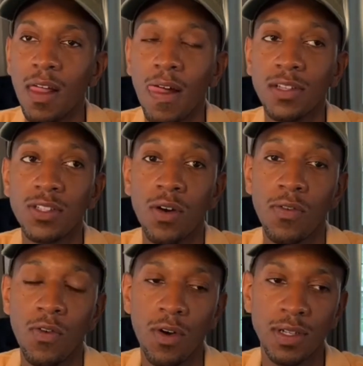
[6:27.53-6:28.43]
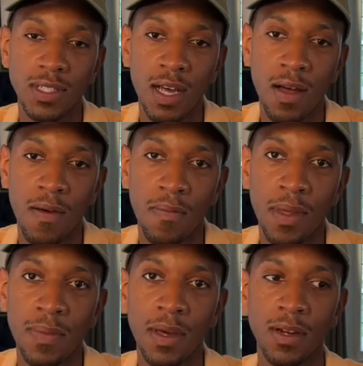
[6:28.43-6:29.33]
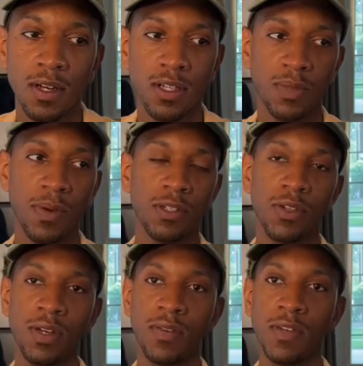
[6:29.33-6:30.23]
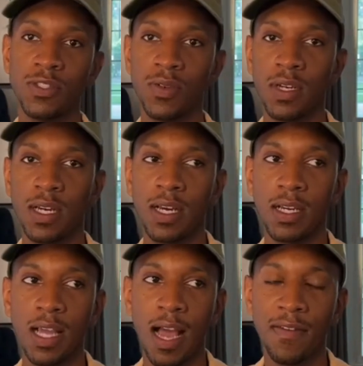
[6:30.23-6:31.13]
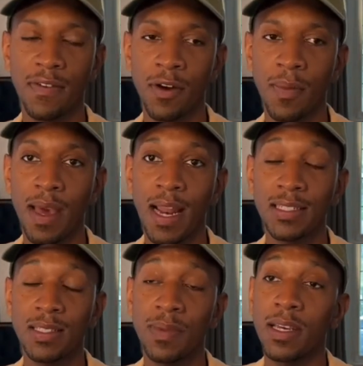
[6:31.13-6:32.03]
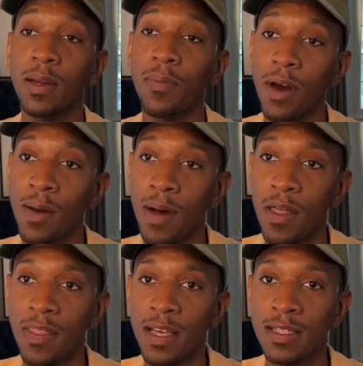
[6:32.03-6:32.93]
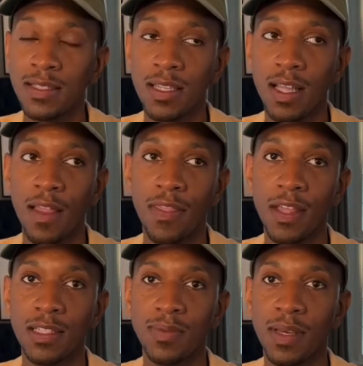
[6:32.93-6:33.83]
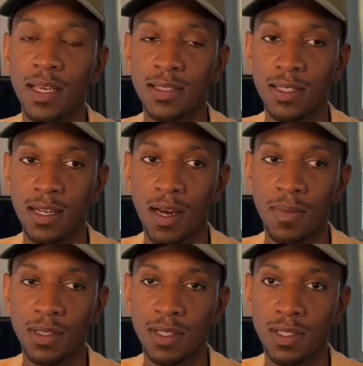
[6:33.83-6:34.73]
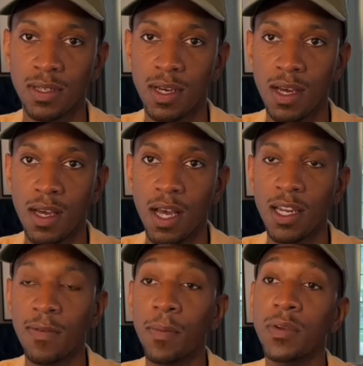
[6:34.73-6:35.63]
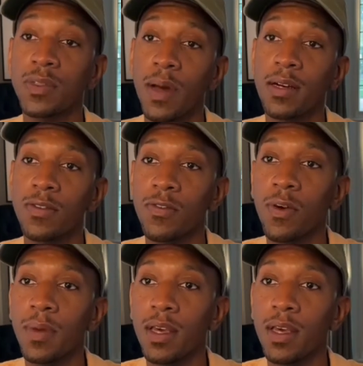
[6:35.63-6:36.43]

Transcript: So, of course, me being a spiritual individual and a God-fearing man, I just began to pray about things, and things began to come into a different perspective for me.